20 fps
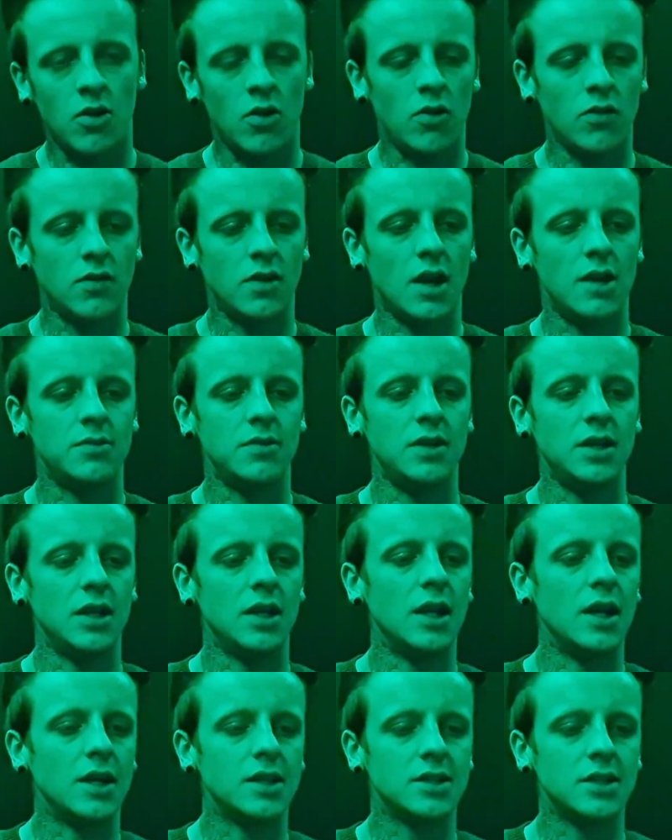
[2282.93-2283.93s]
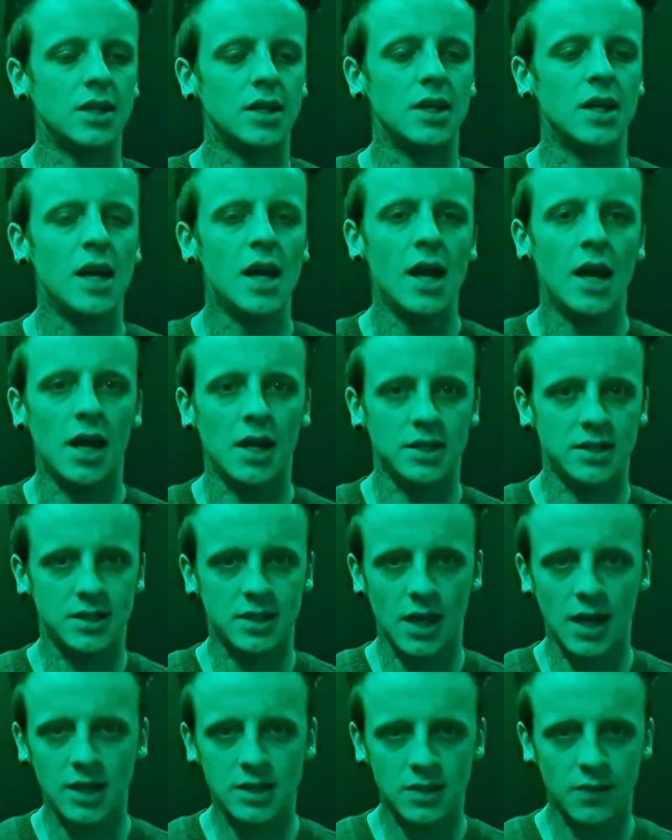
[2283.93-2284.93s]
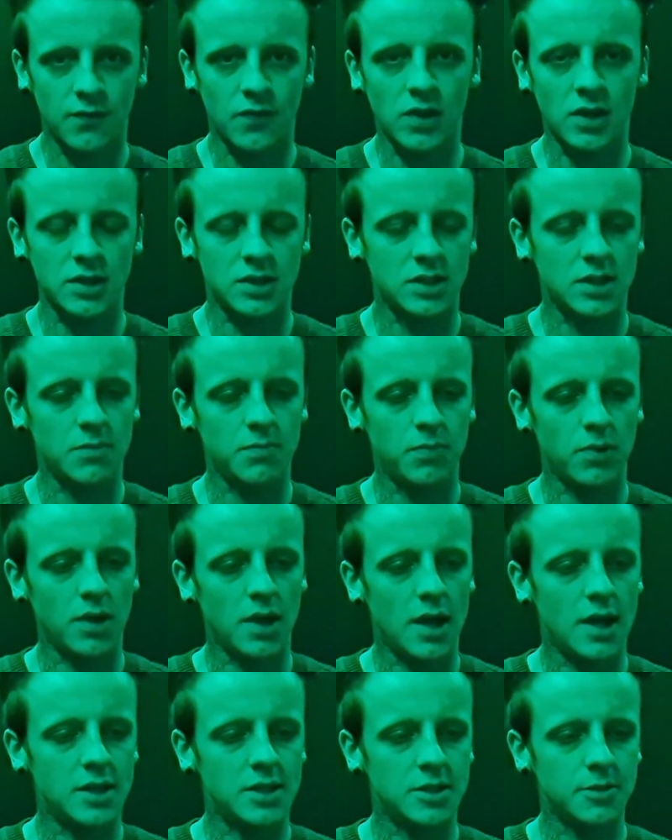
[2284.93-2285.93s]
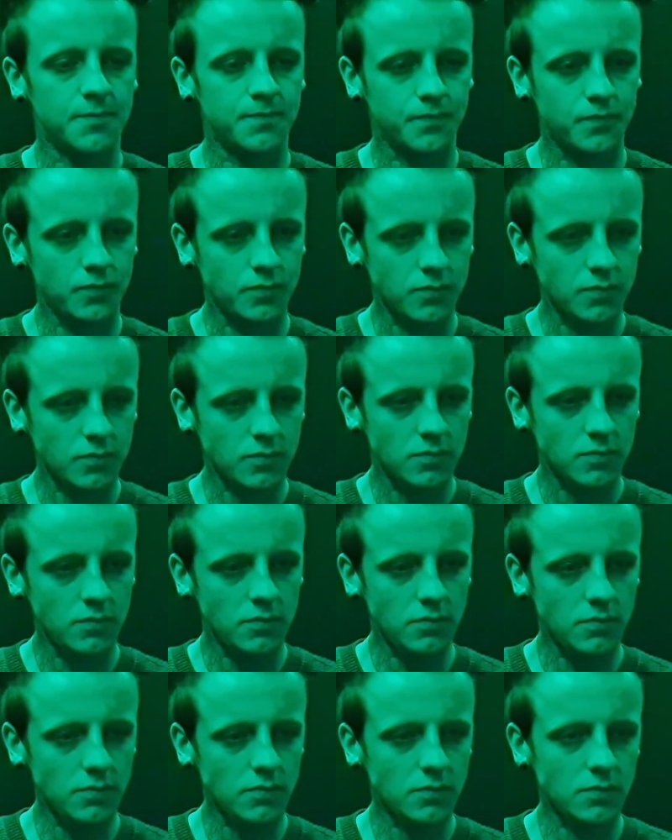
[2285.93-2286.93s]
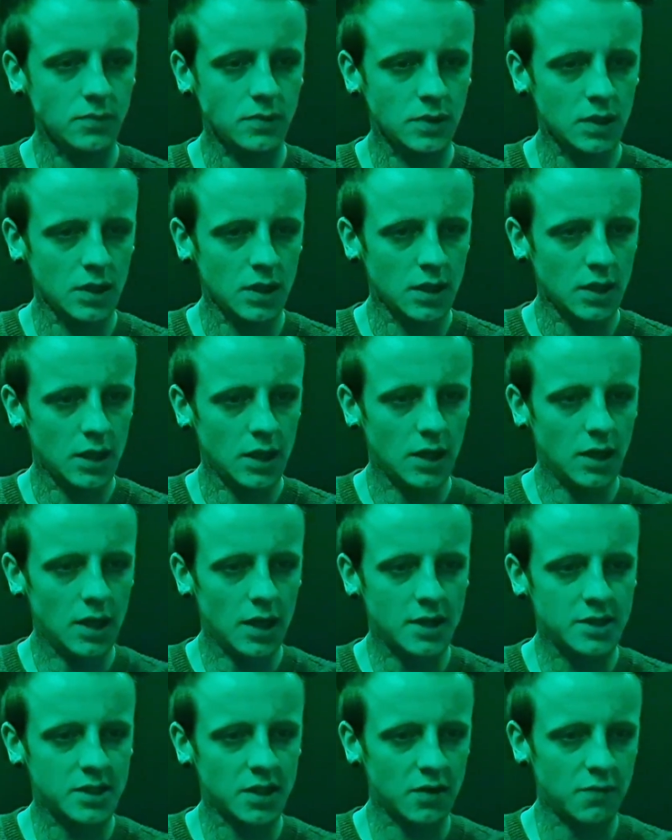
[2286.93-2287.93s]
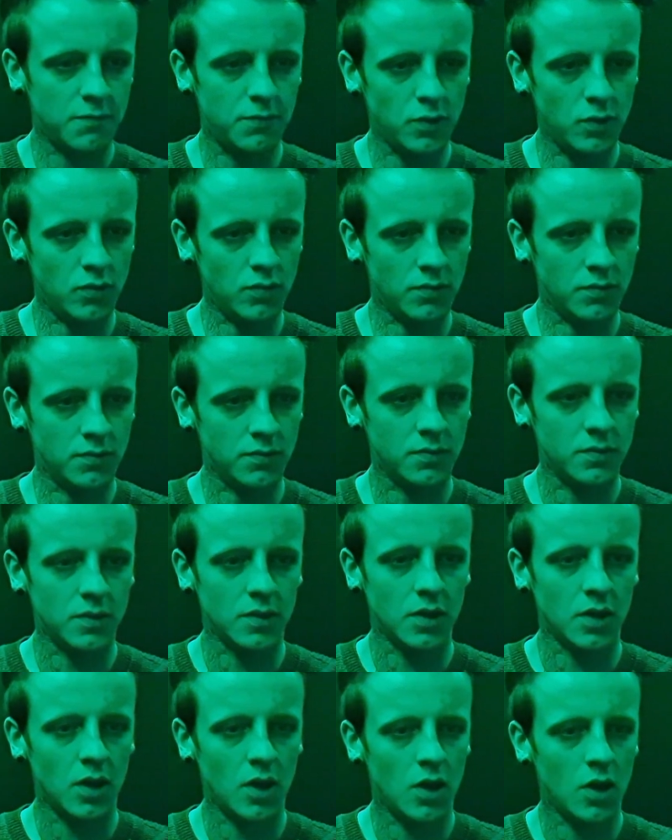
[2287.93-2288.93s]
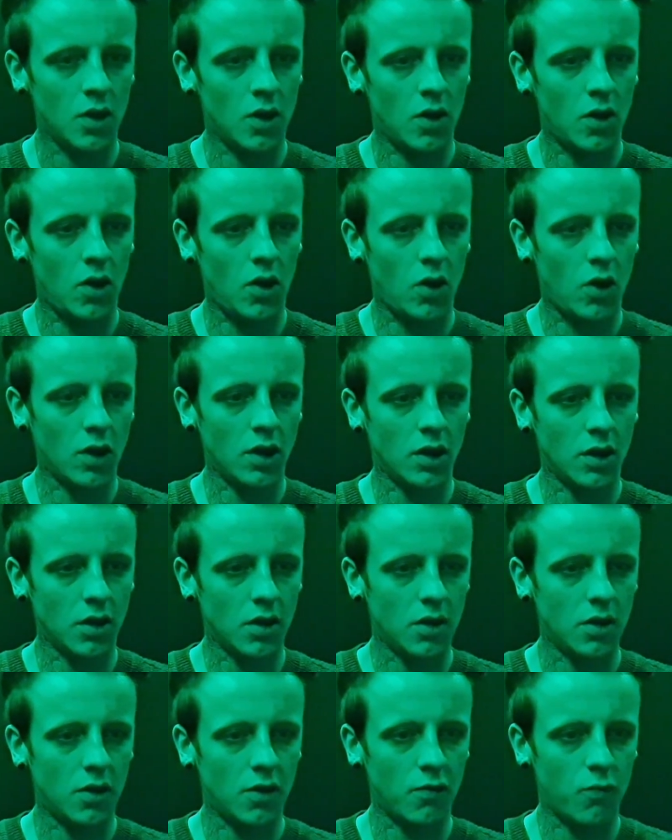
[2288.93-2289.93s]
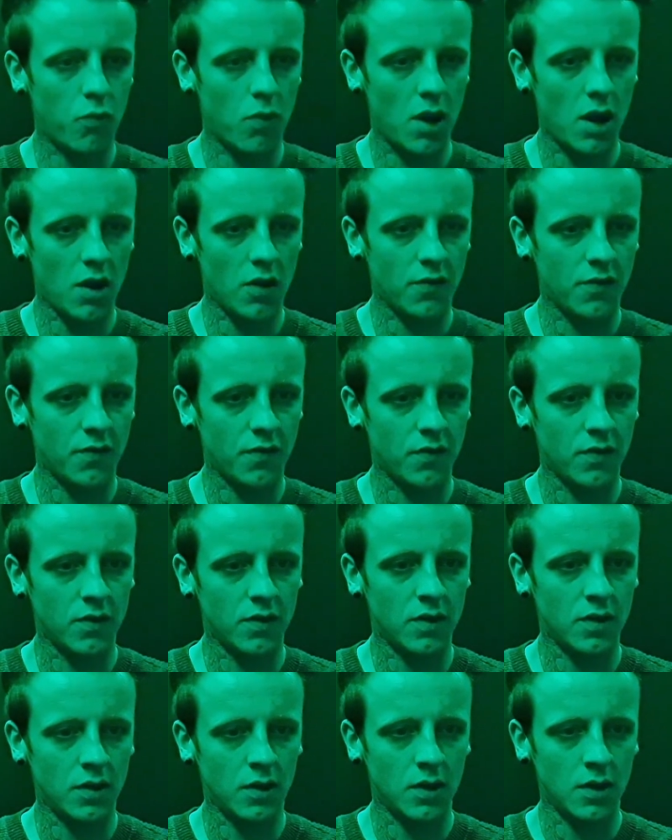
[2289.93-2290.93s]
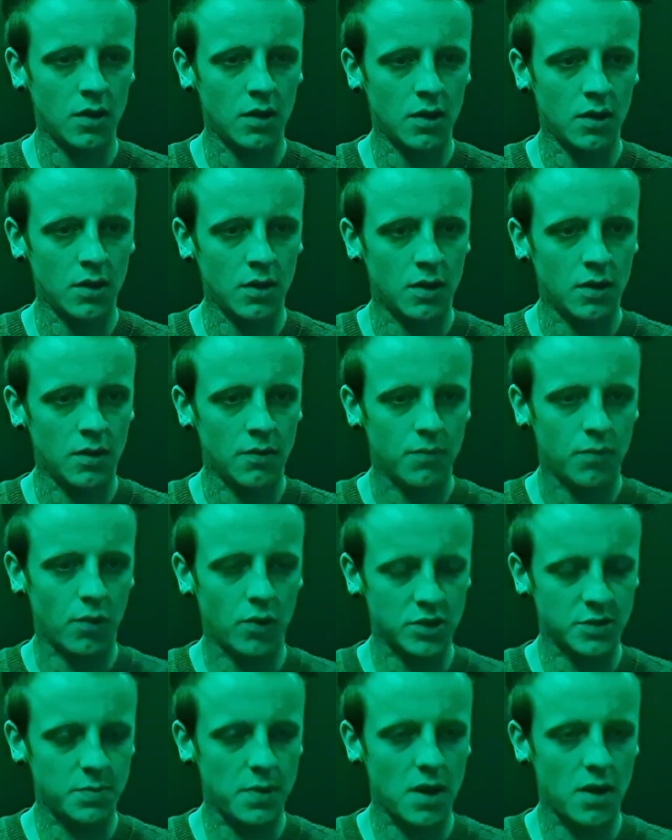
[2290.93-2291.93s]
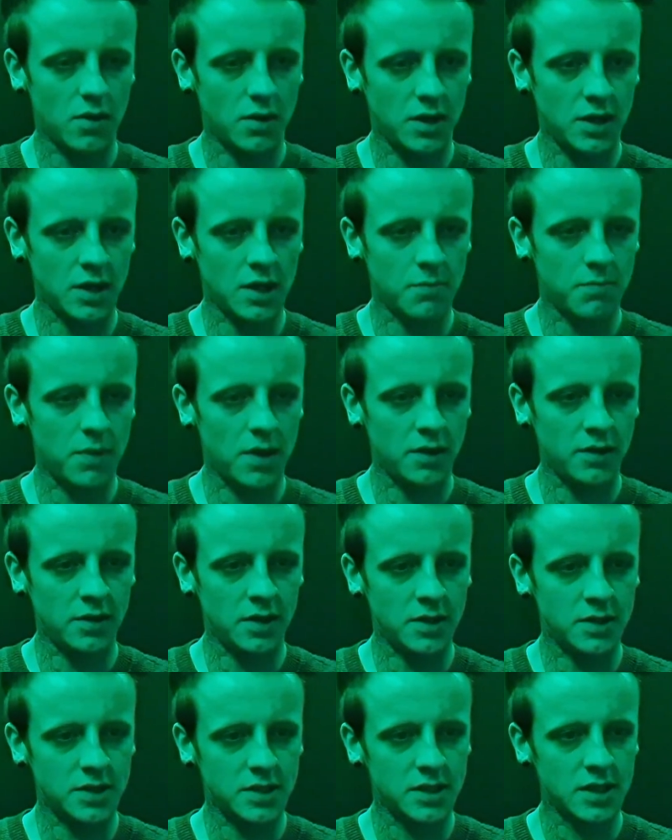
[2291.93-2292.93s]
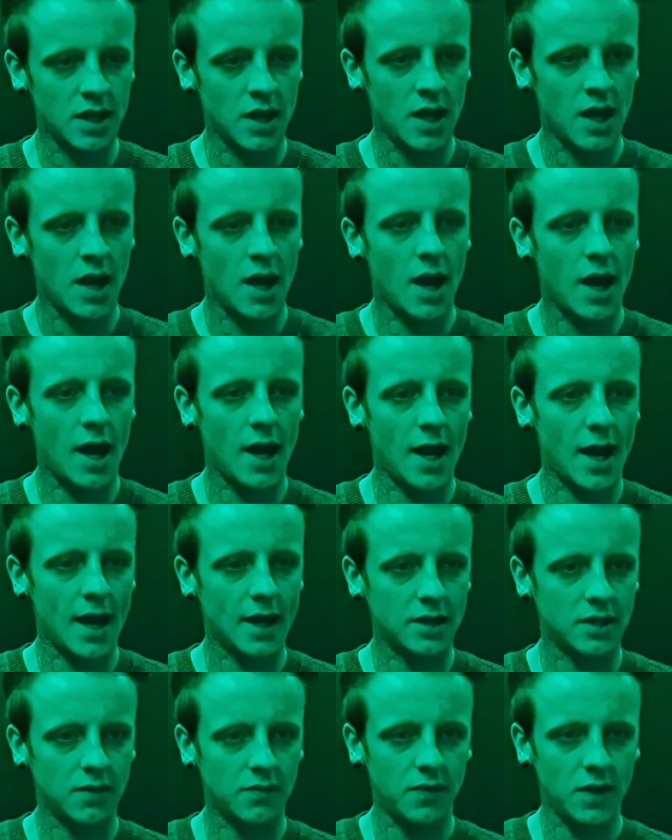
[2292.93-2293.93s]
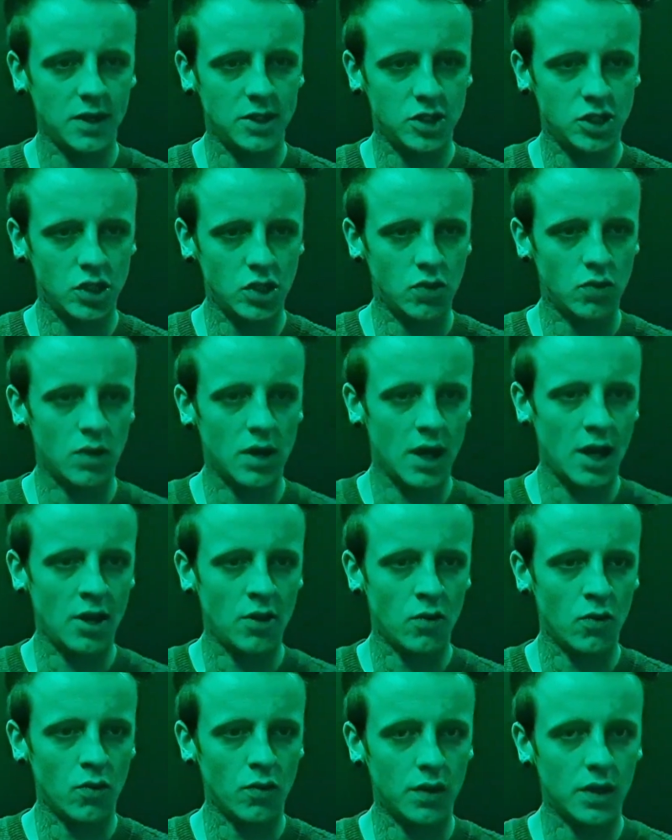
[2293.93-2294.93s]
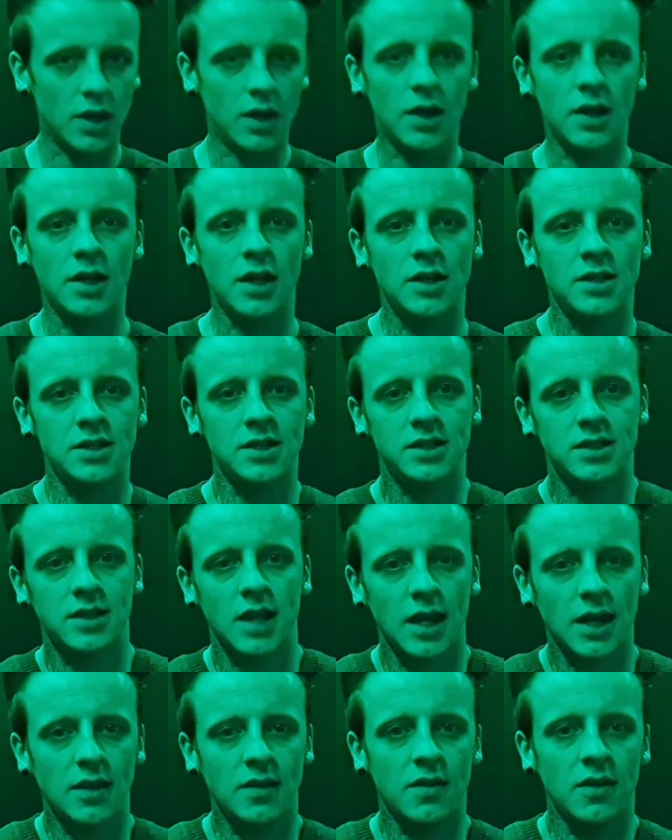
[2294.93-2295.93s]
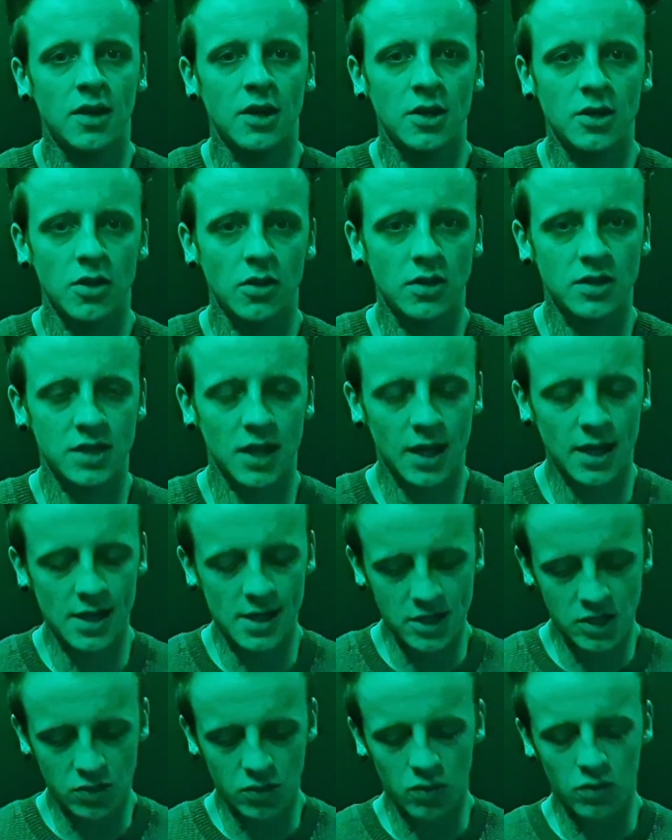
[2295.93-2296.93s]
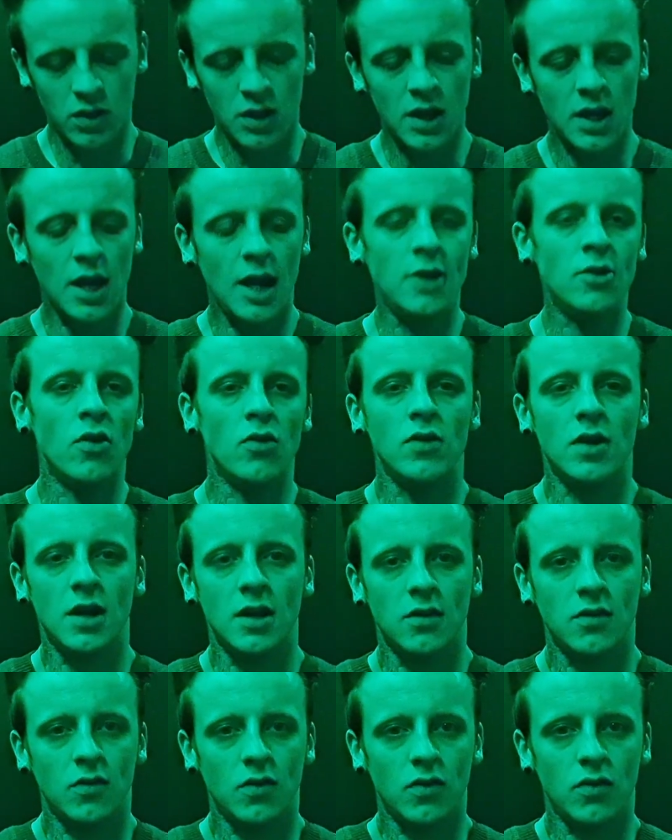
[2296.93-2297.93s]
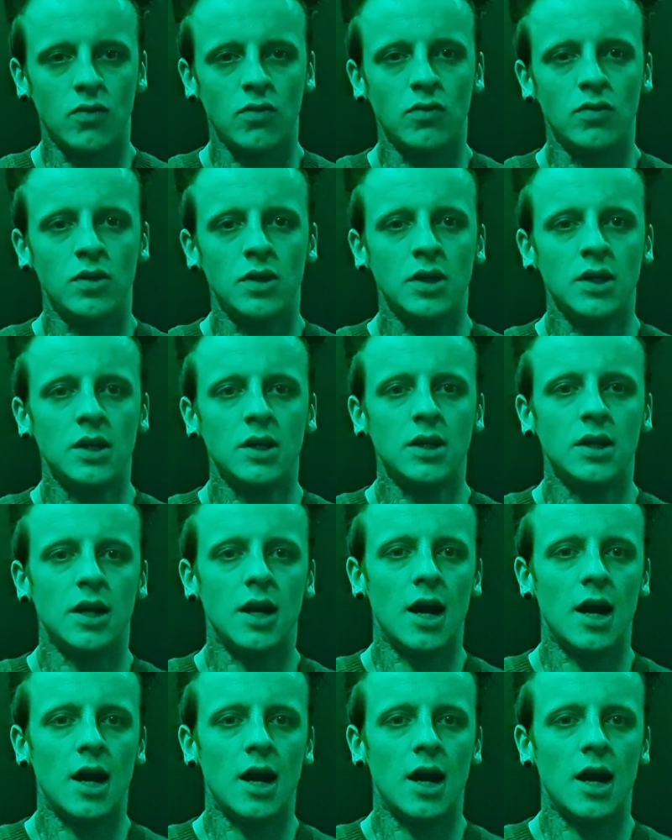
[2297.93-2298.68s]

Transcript: get in contact with the elixir, and say something as simple as elixir of Bune, oil of wealth, prosperity and abundance. I activate you in order, and then state your desire. So in order to